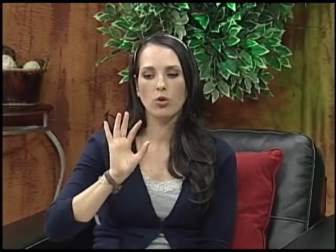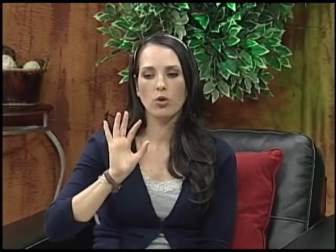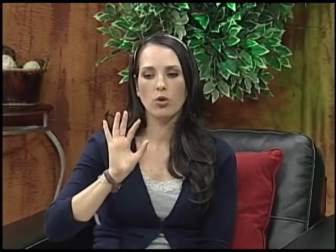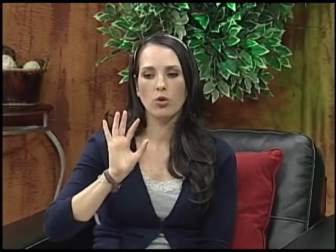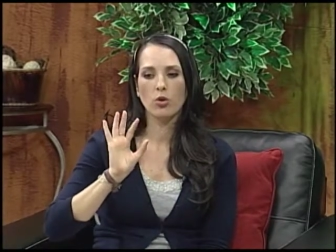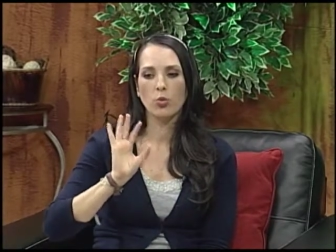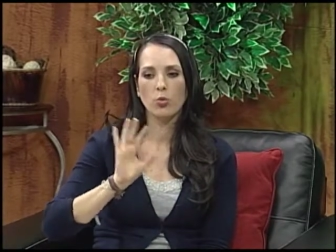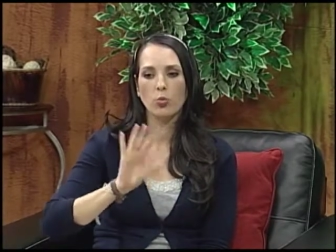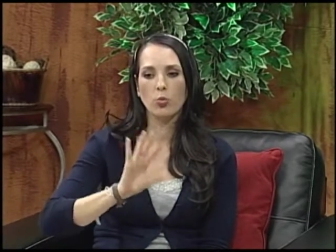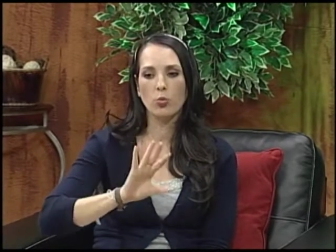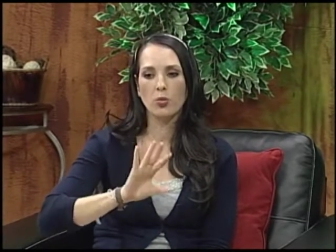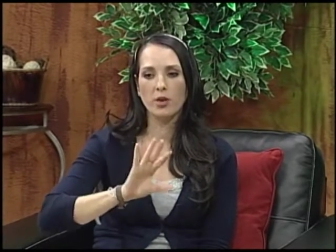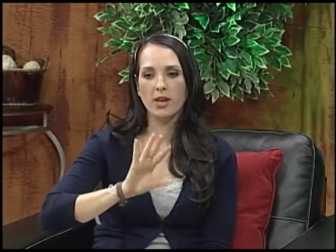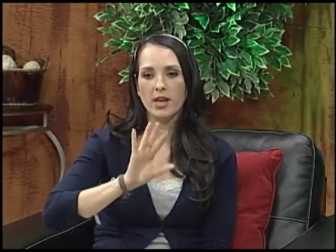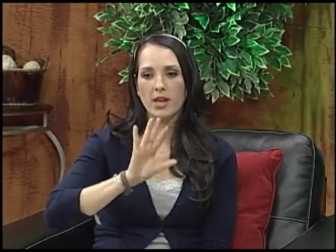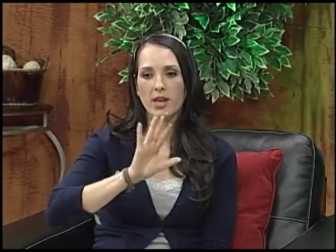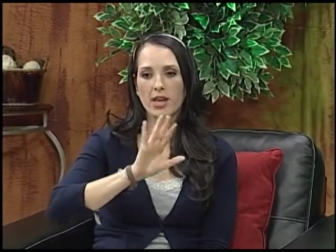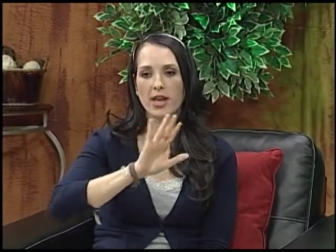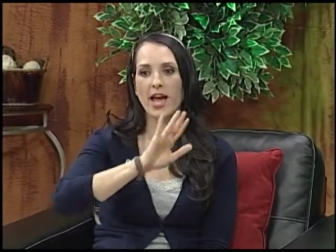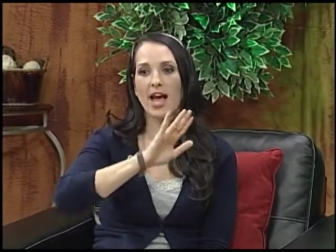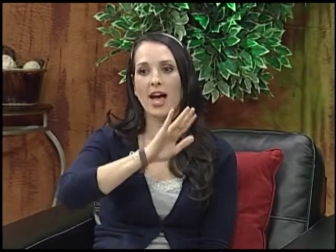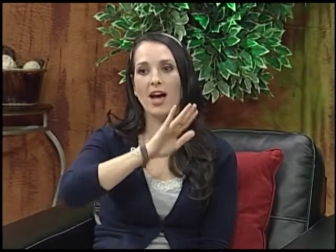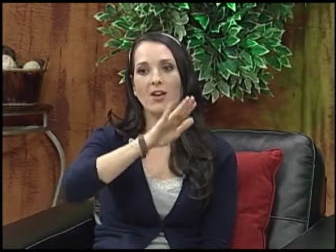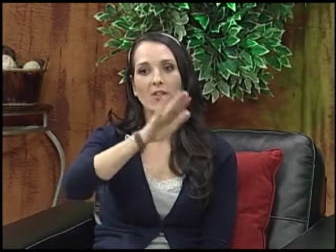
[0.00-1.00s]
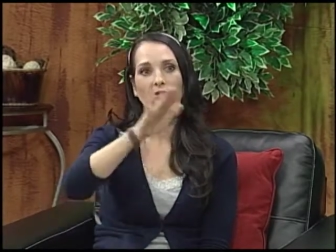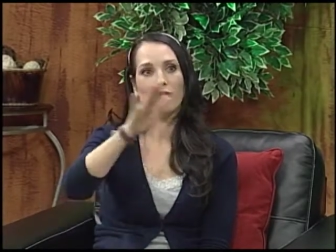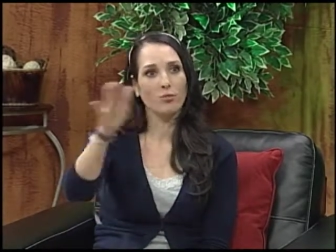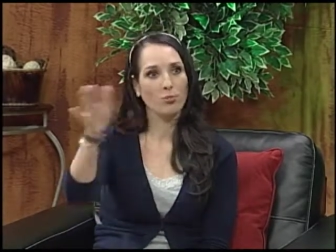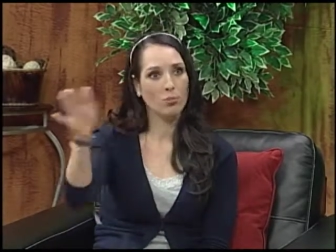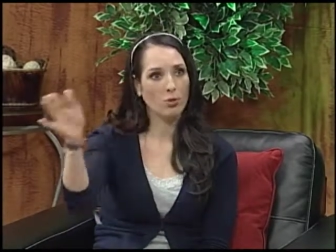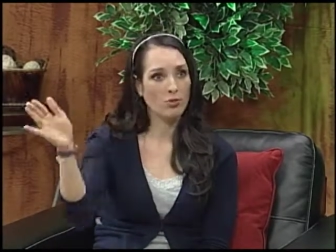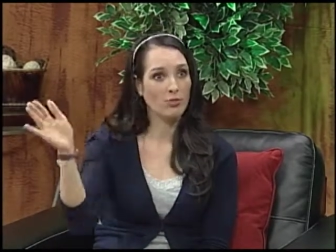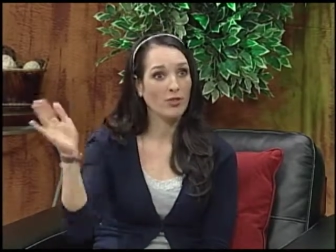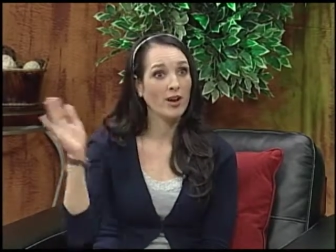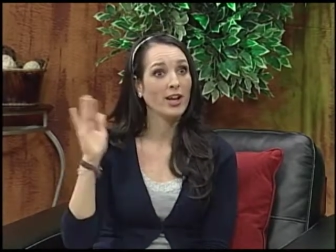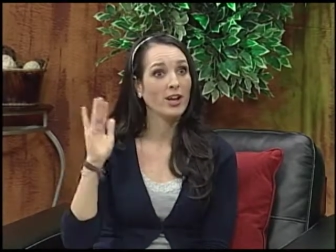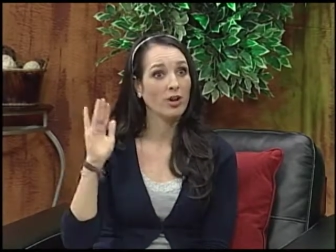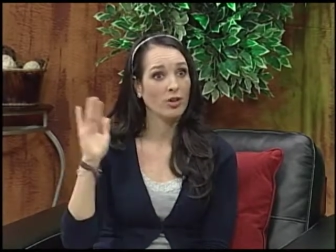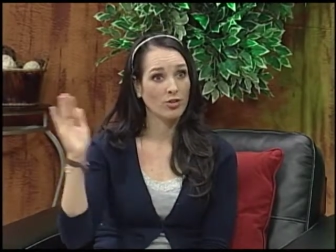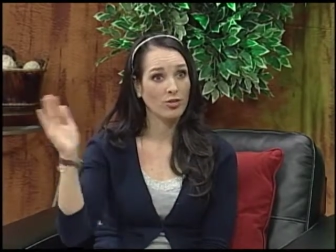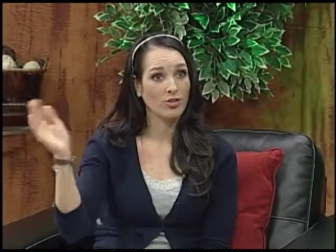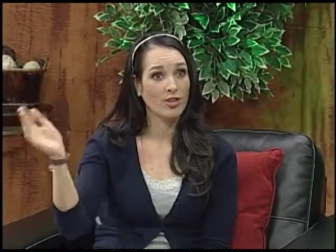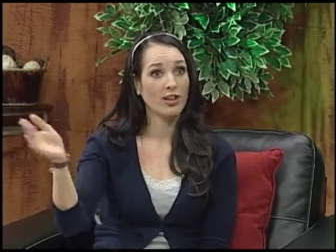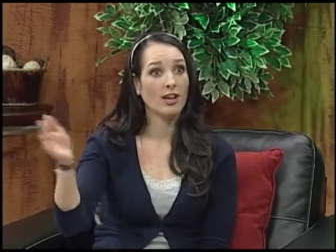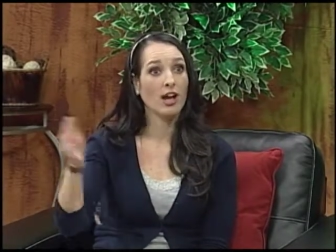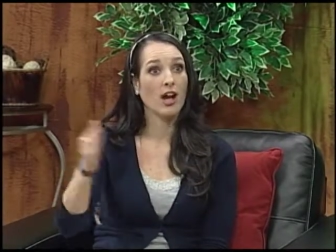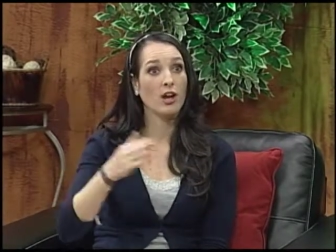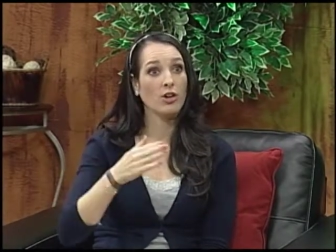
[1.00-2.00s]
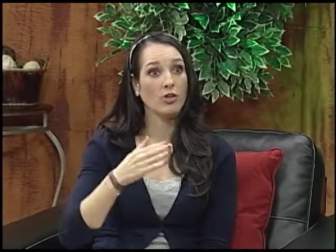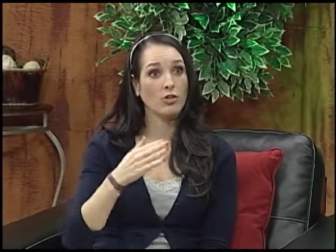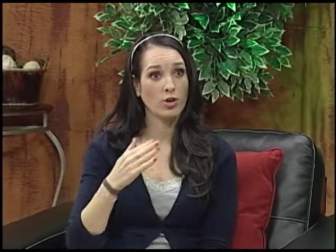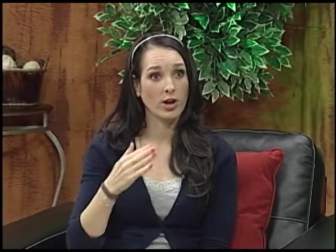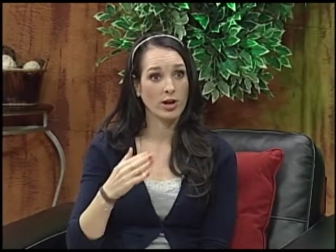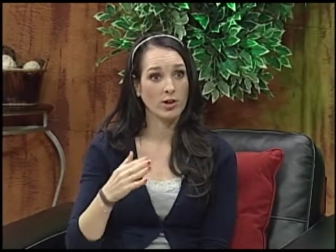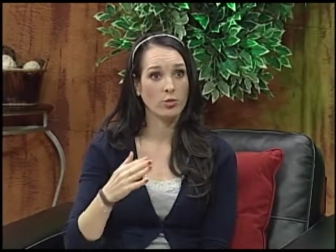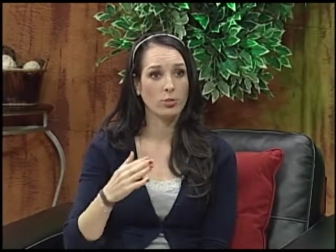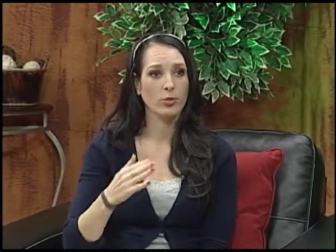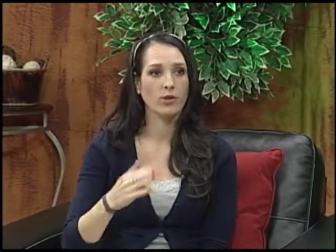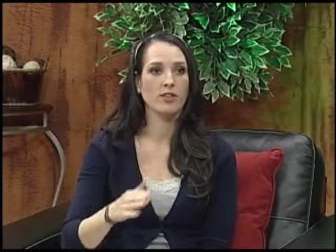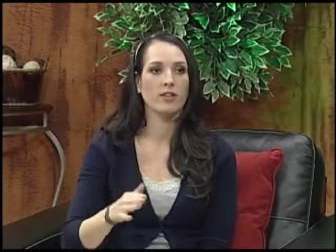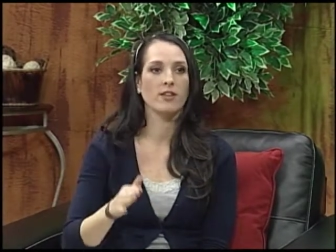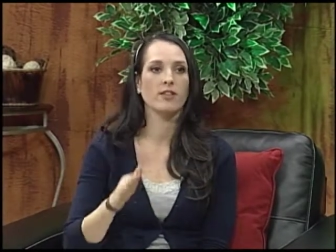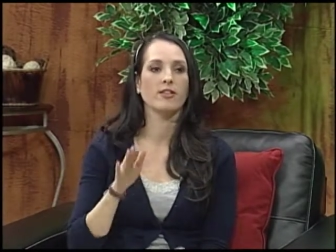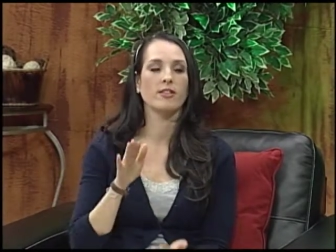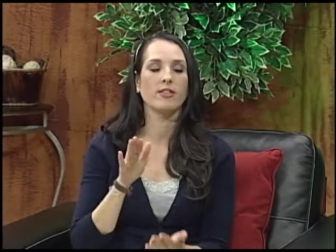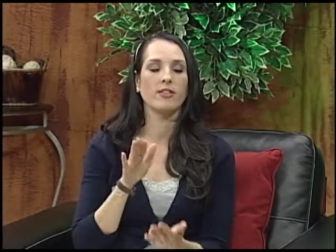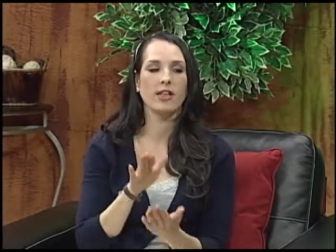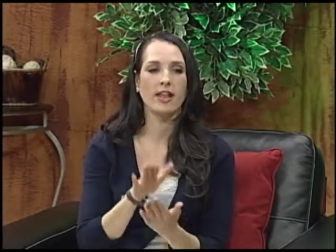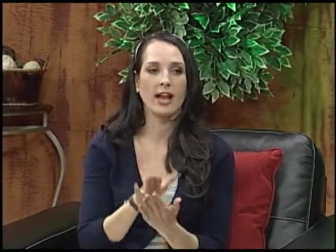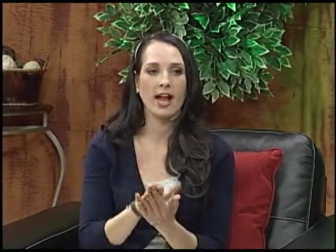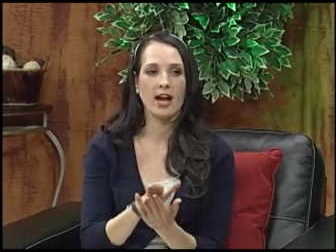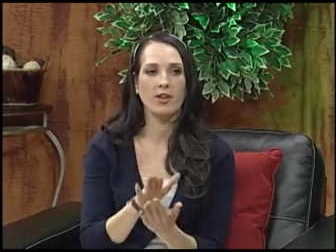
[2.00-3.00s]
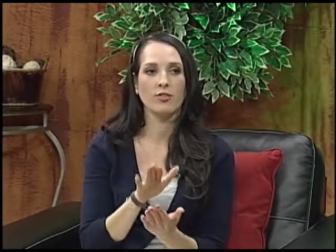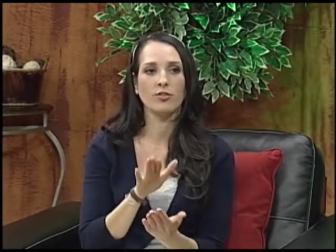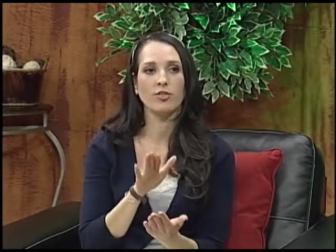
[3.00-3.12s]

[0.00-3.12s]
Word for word: we have providers that contract with us that have